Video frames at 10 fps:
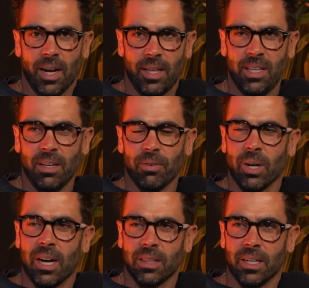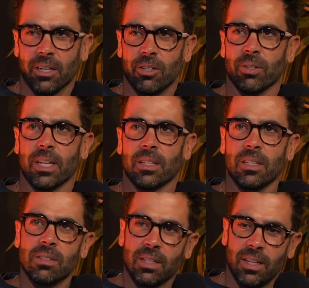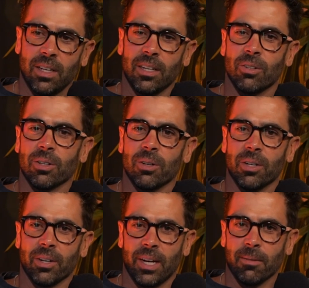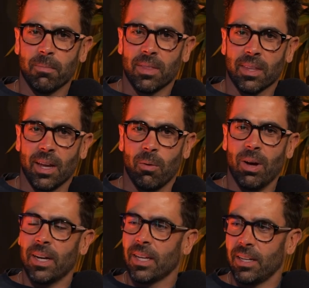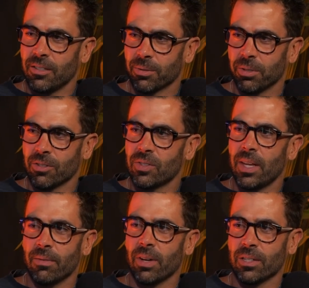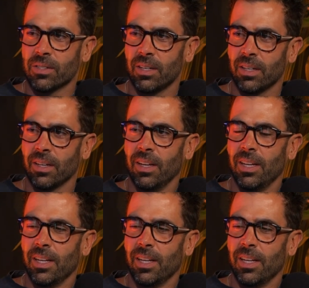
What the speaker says: I think if you're out there and you're like listening and you're going, all right, I want to get into real estate investing.